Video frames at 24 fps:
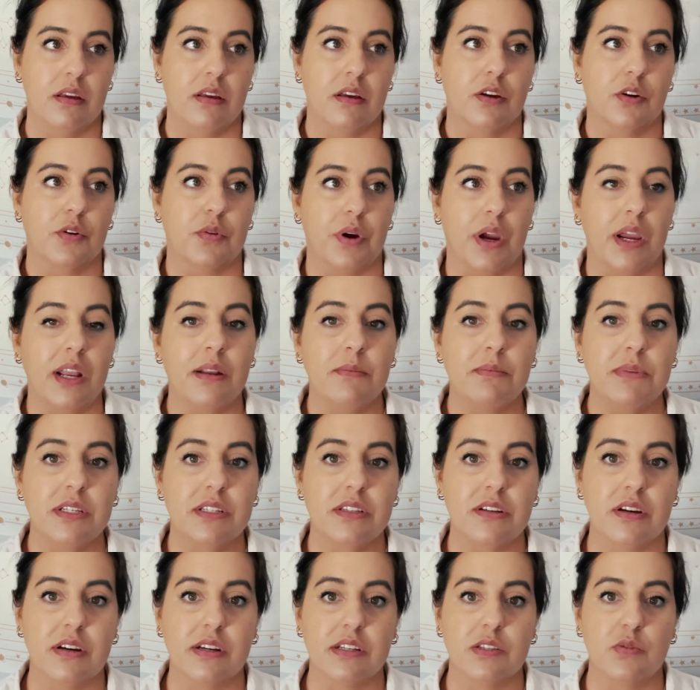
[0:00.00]
Kratom
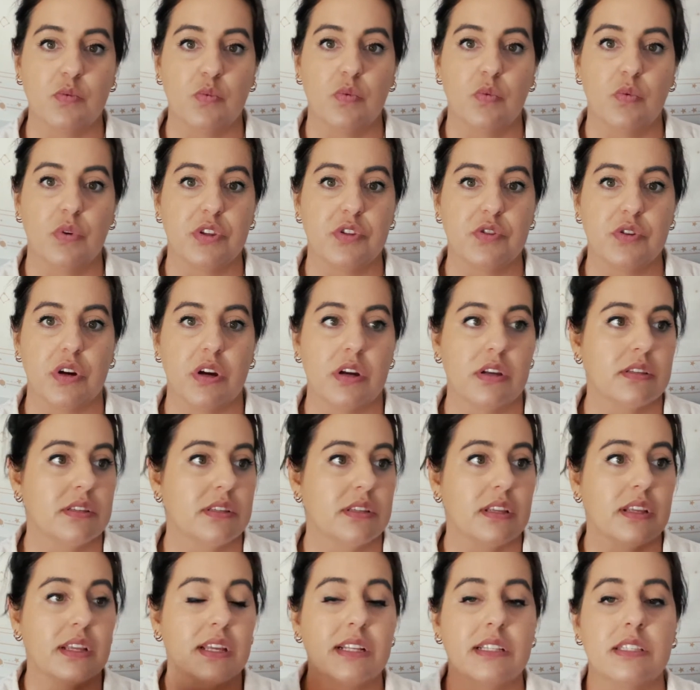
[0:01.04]
detox withdrawals,
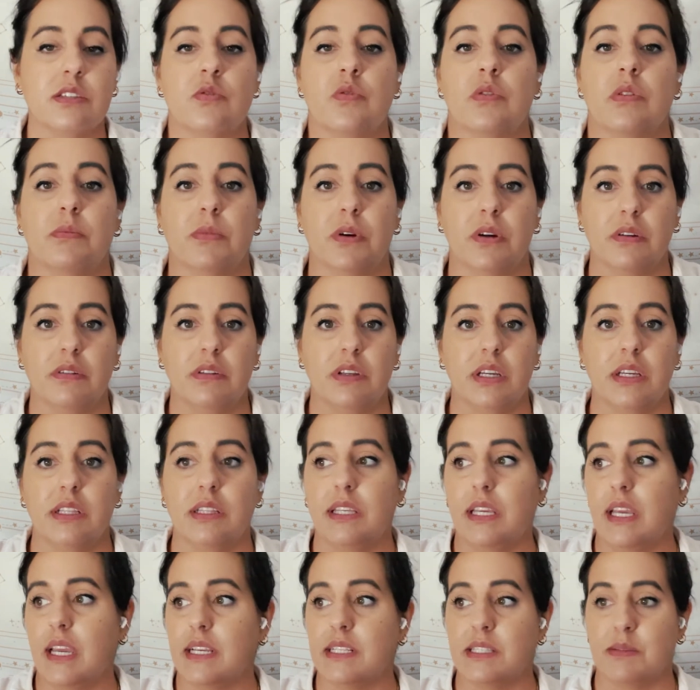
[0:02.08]
it's normal. You get
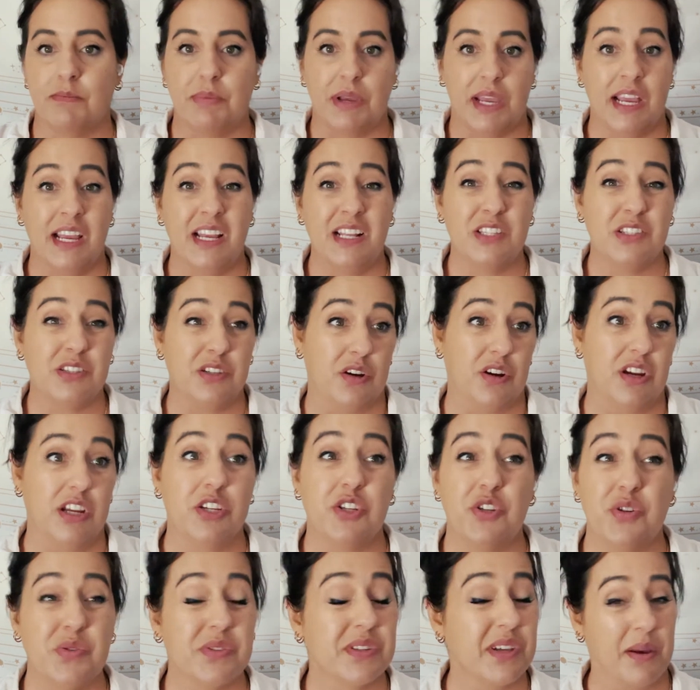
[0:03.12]
the aches and pains, your
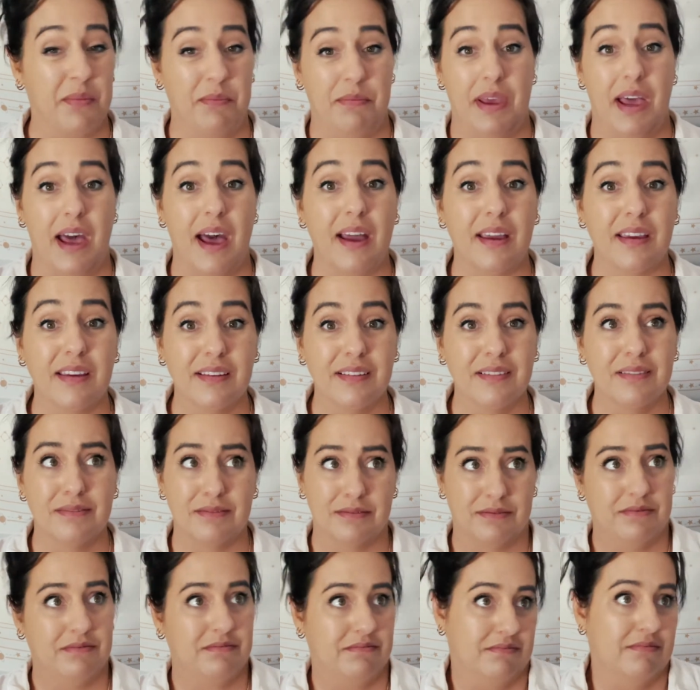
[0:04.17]
issues come back.
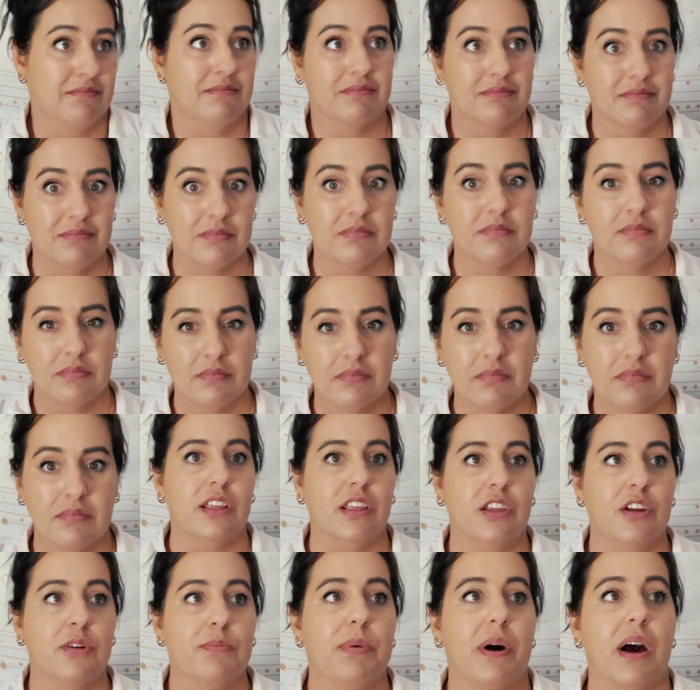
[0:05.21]

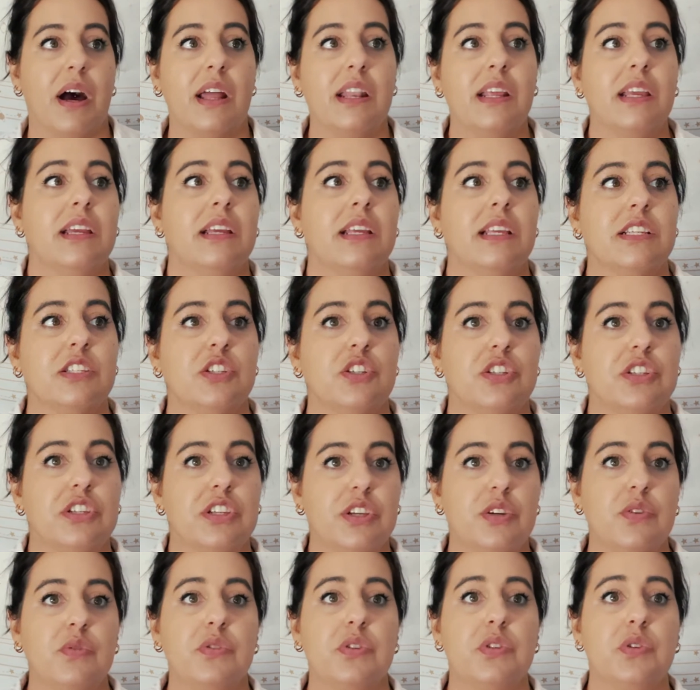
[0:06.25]
Your body is just
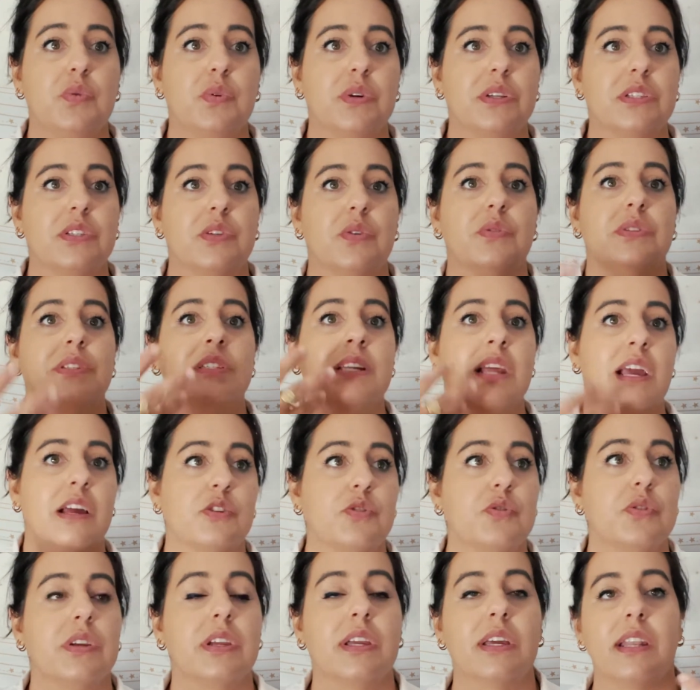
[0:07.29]
used to it, so it's
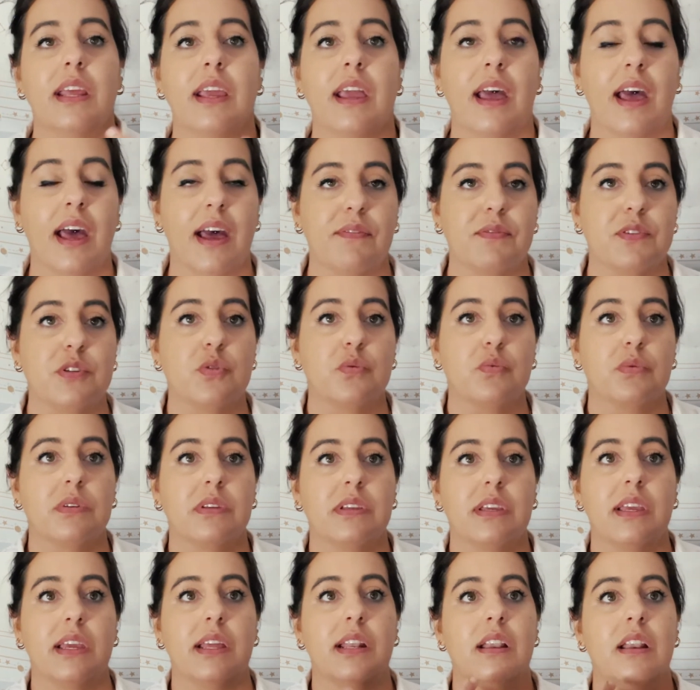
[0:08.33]
naturally gonna have to
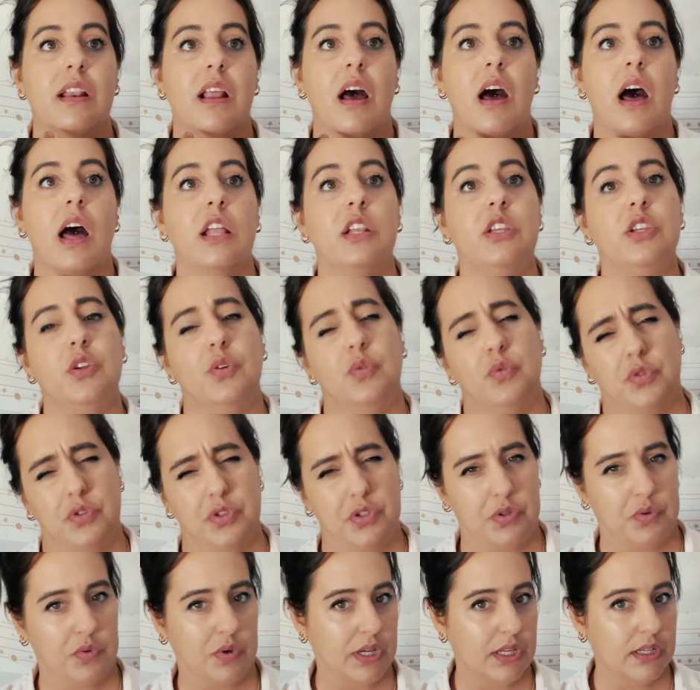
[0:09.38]
get unused
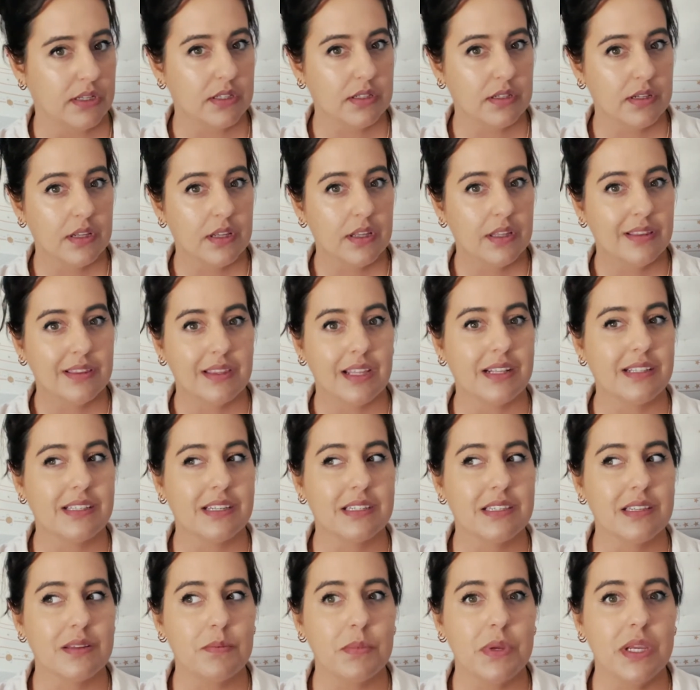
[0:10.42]
to it. That
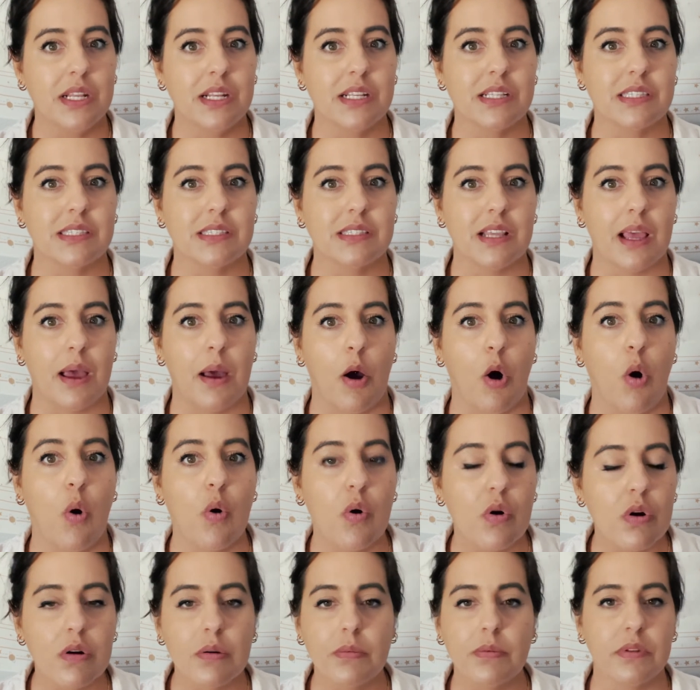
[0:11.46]
doesn't mean it's a
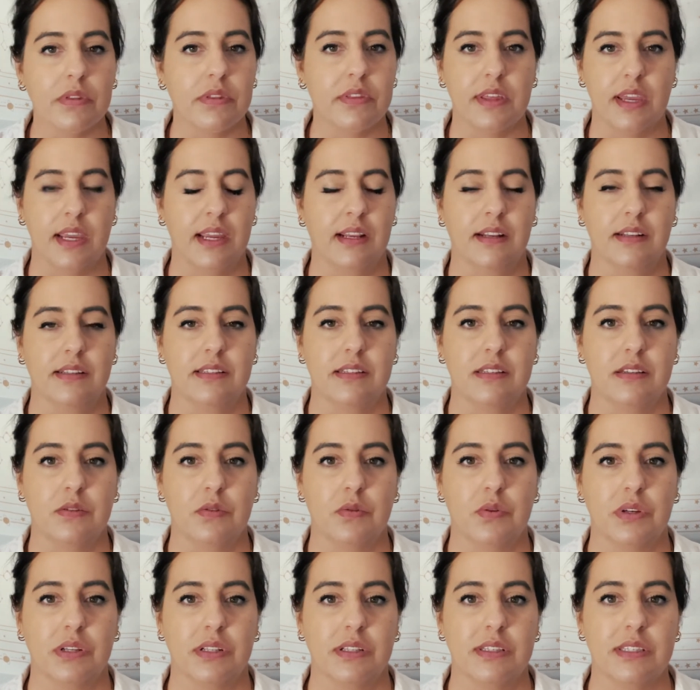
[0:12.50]
horrible thing to
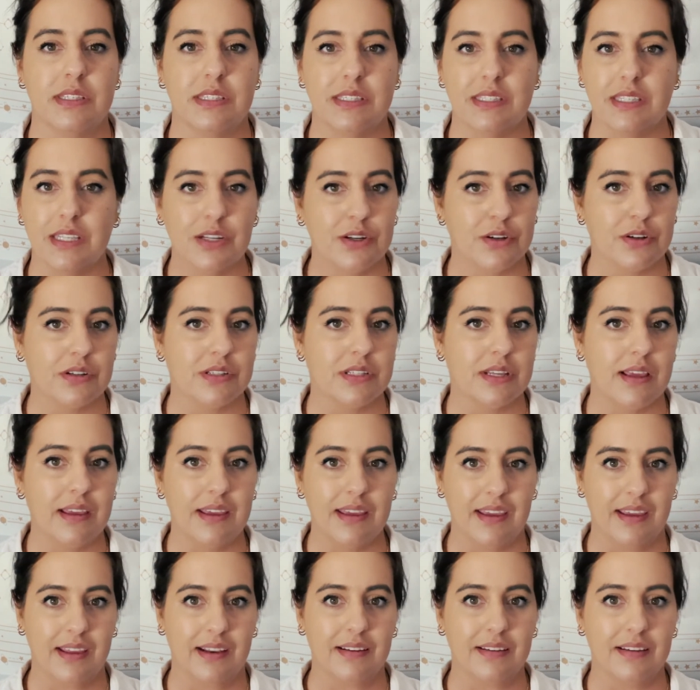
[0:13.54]
consider
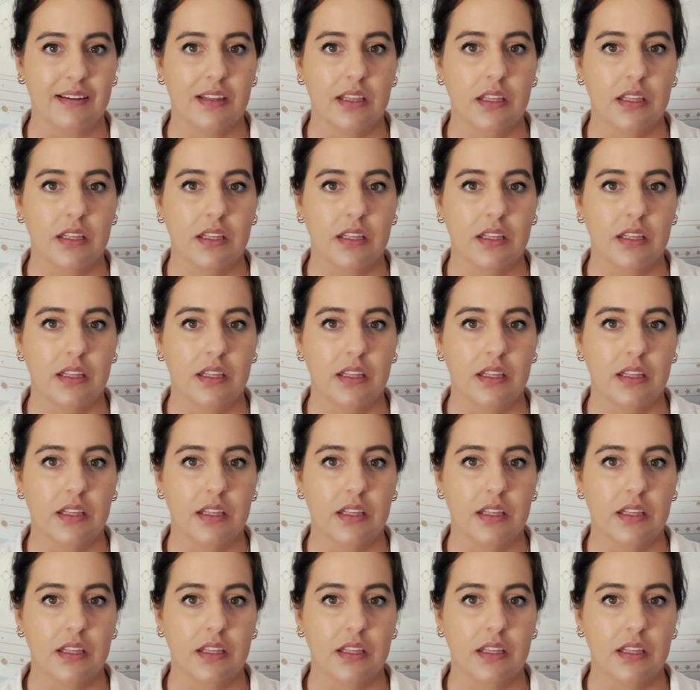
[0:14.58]
taking.